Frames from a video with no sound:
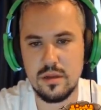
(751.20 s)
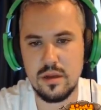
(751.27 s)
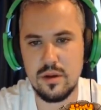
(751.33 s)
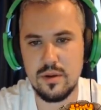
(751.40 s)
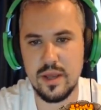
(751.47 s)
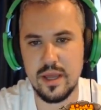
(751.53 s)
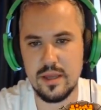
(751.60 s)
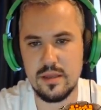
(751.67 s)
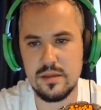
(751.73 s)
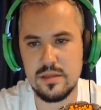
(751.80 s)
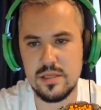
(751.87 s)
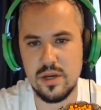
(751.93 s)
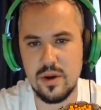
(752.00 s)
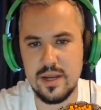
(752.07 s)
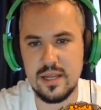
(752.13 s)
Okay,
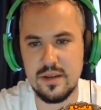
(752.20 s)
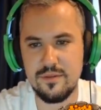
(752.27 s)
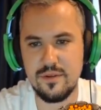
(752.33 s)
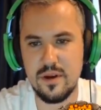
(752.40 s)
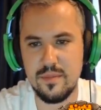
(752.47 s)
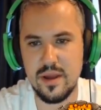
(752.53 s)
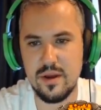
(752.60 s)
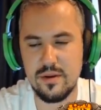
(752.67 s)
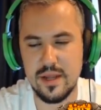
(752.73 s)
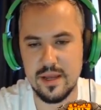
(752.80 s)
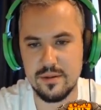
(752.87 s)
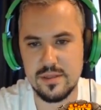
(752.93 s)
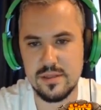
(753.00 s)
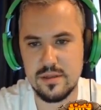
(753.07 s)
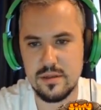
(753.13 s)
so I need to find my own
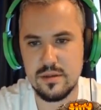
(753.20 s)
house.